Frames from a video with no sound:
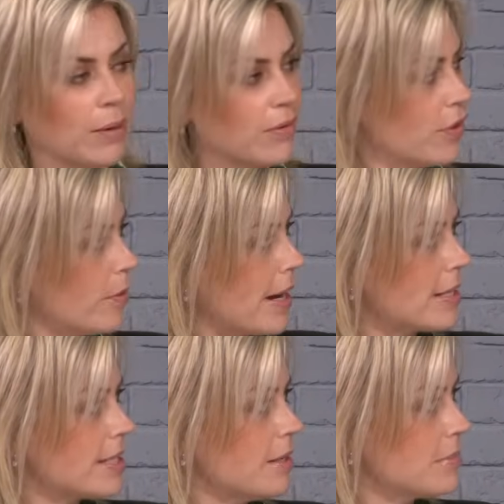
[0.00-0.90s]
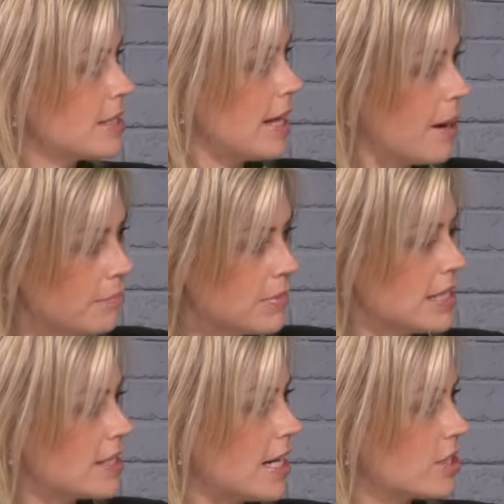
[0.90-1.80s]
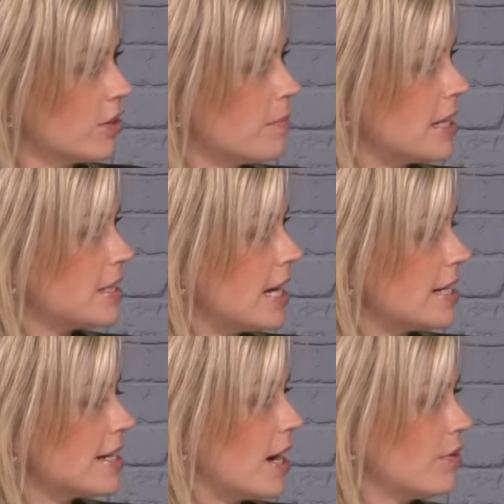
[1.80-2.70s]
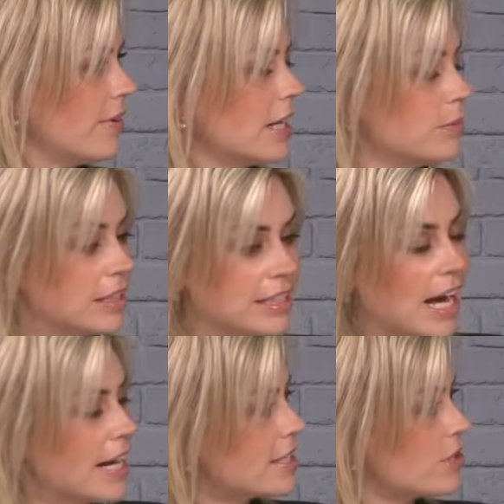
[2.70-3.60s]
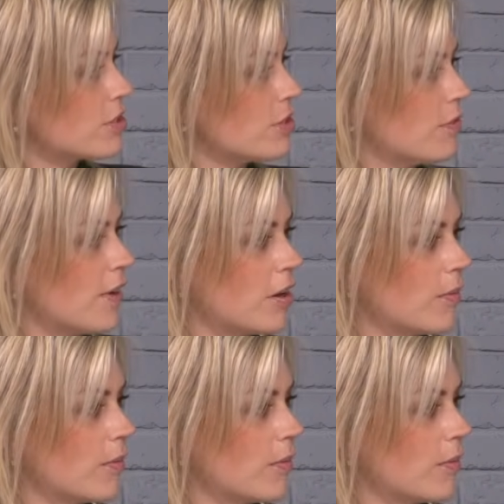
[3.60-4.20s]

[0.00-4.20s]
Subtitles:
We've heard about Tim's thumb. He's on the mend and he's now available, and Kane's not too far